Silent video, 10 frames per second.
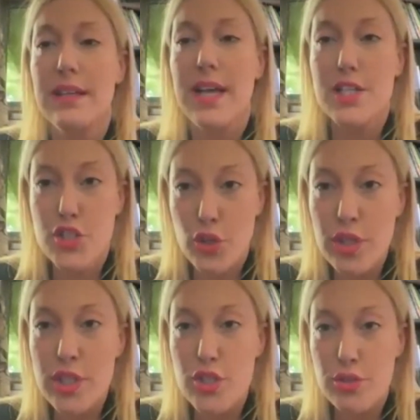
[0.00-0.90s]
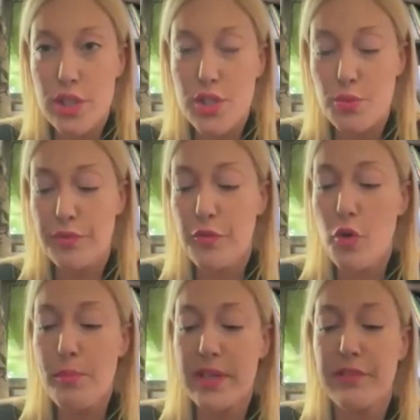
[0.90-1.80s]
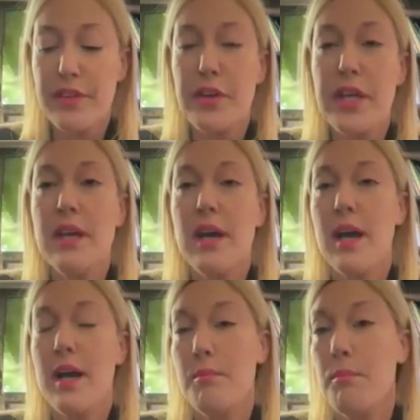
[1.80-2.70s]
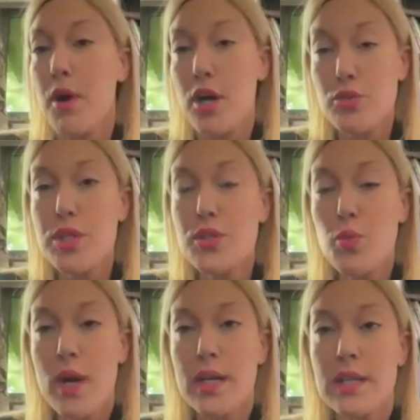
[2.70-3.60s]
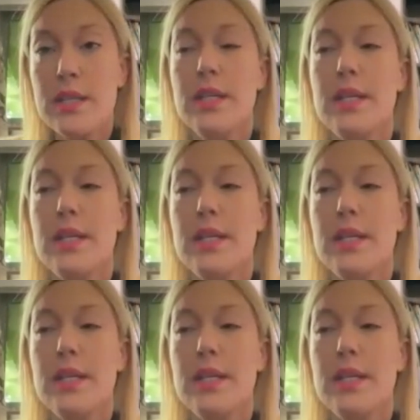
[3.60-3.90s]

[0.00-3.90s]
a certain judicial reform, but a very moderate one.